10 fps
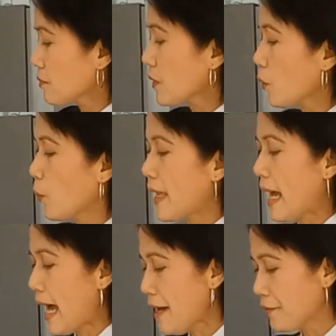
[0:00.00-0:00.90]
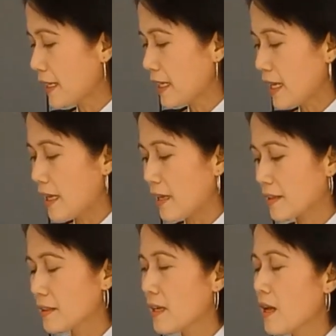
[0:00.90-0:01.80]
we have in
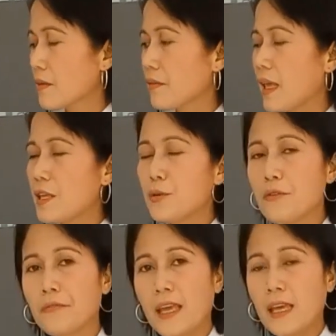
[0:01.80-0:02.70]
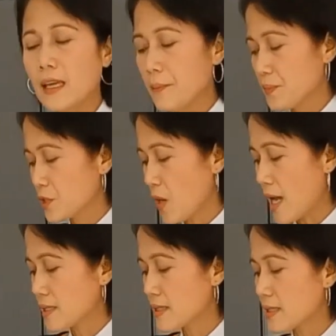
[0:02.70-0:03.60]
here the UV
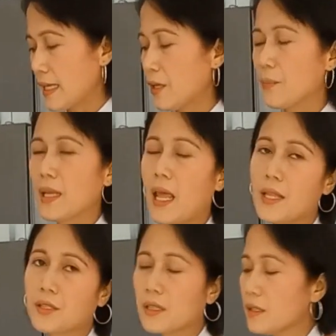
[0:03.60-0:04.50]
trans illuminator,